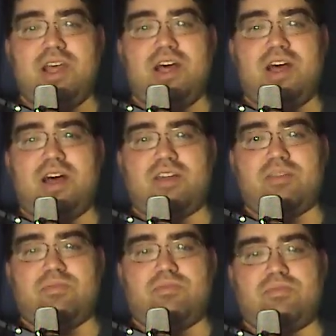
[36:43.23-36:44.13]
Uh,
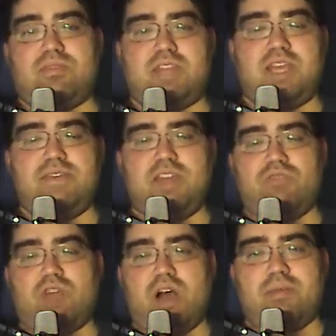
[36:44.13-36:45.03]
some
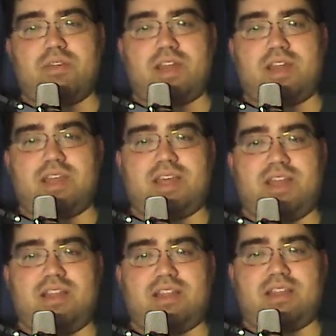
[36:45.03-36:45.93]
TV dramas that I kind
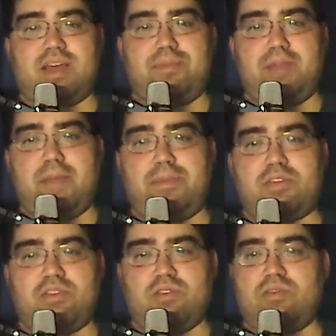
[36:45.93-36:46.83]
of liked a couple
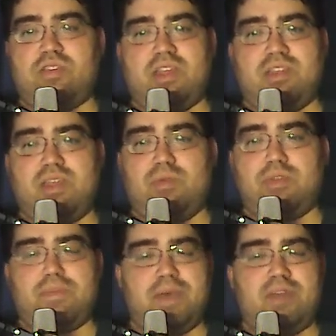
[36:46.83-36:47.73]
episodes. It it
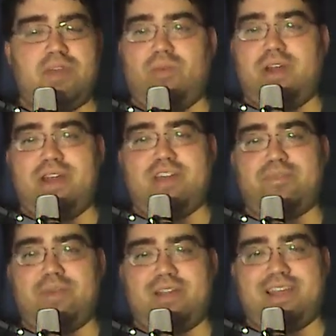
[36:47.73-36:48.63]
would depend on what it
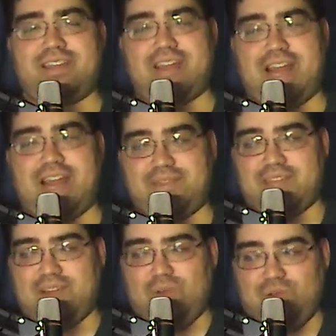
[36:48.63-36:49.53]
is, but like I said, I'd have
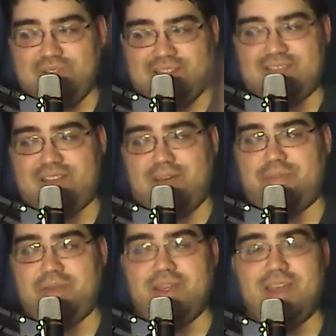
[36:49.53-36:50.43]
to get a whole list
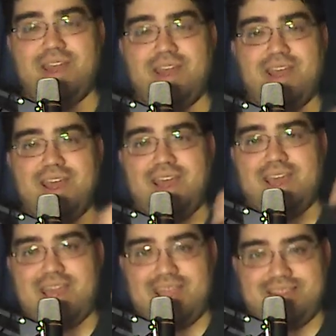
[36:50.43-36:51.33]
up,
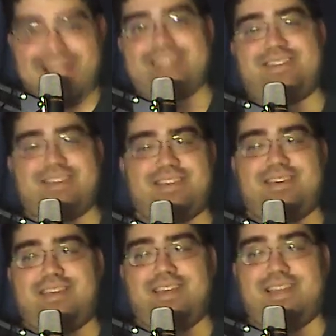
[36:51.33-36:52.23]
and
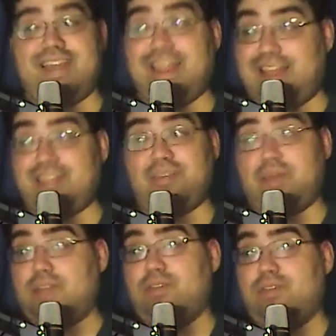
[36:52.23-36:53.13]
that's that that's
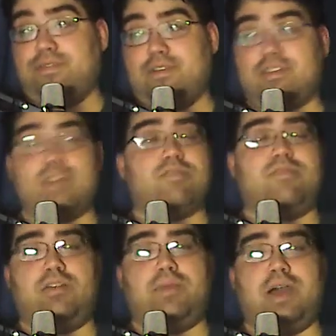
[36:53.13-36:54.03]
something I could do for a discussion
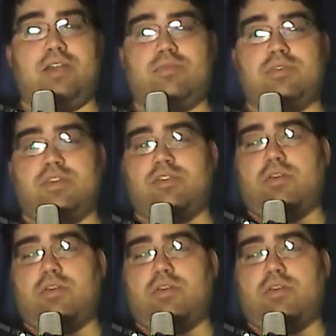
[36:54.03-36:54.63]
video, to be honest with you.